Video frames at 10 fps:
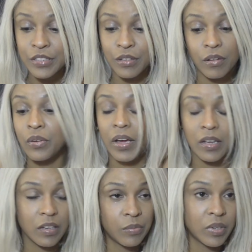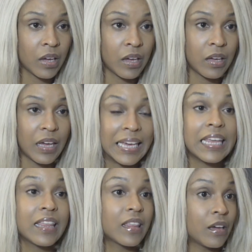So the only way I can communicate
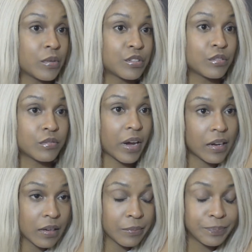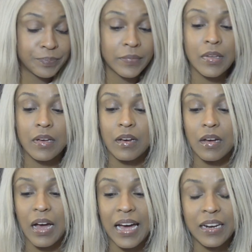anything was through writing.
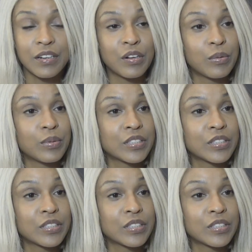I didn't know what